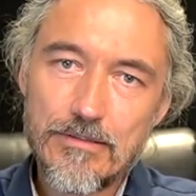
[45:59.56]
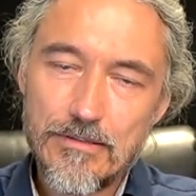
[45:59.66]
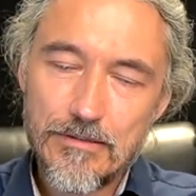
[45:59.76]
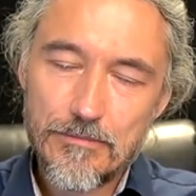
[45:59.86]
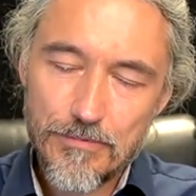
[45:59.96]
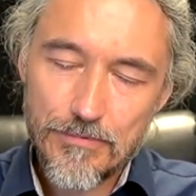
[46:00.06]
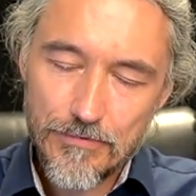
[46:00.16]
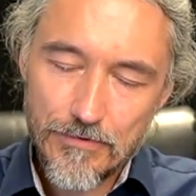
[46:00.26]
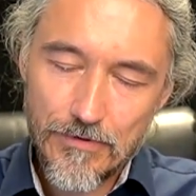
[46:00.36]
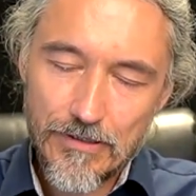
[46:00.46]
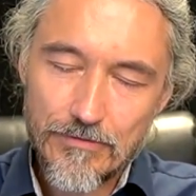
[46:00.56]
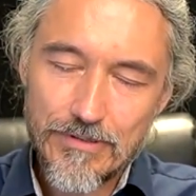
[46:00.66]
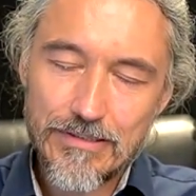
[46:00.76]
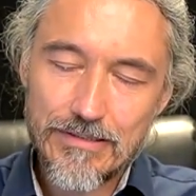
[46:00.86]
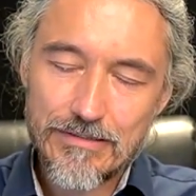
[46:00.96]
Also, the deep
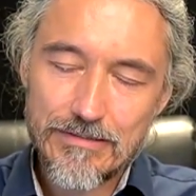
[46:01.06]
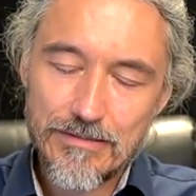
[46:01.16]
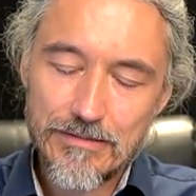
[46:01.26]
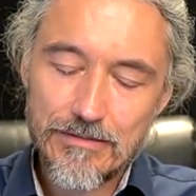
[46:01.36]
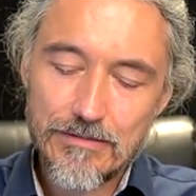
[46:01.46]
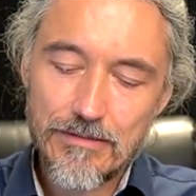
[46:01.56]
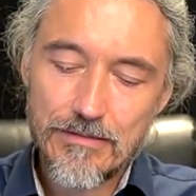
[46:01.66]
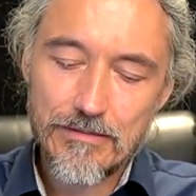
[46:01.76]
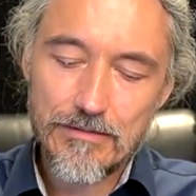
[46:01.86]
groundedness